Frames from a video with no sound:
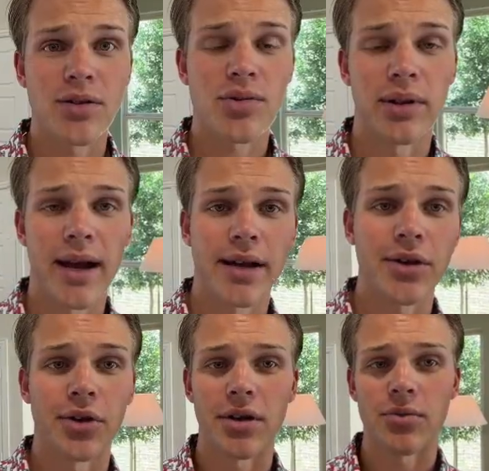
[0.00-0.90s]
Celina,
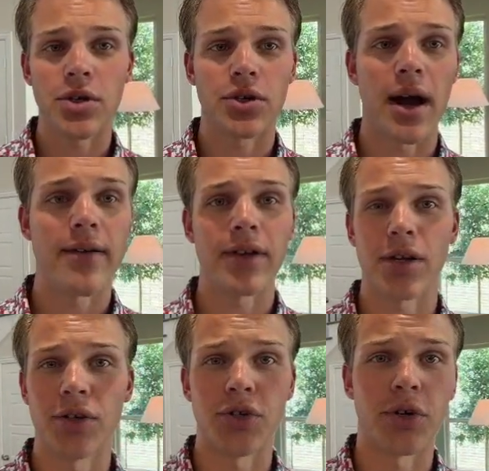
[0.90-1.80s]
you're going to be driving
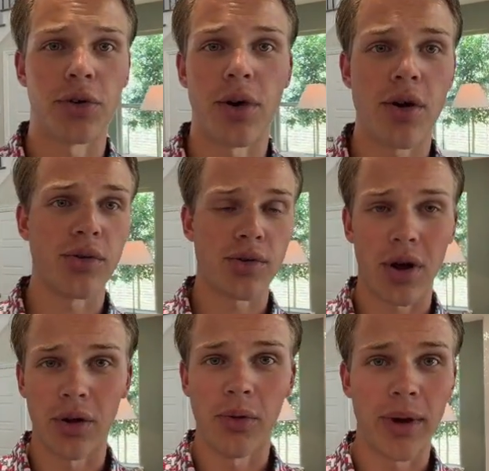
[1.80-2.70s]
on dirt roads
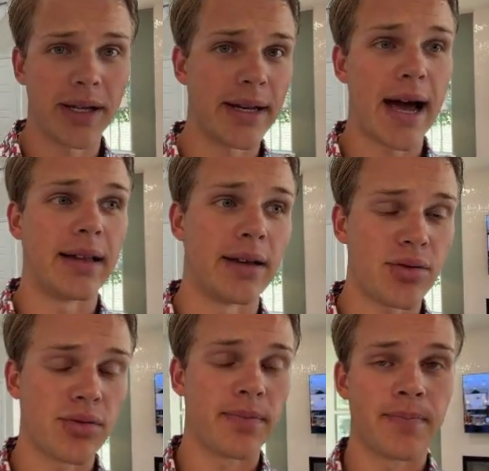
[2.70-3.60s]
all the way to
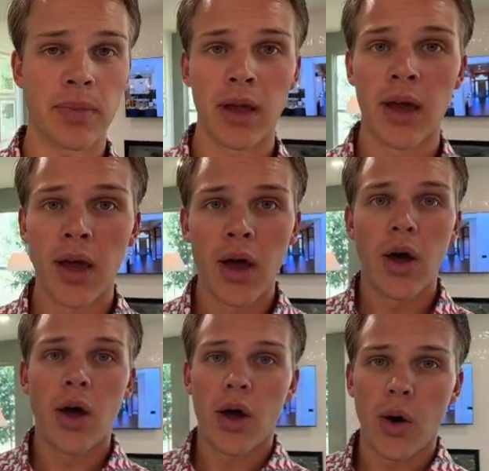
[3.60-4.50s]
Dallas.
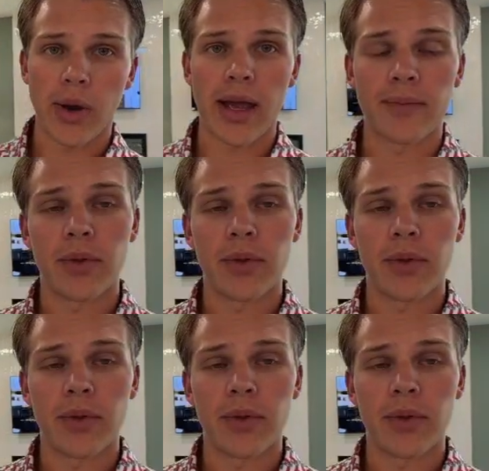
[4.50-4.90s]
Okay,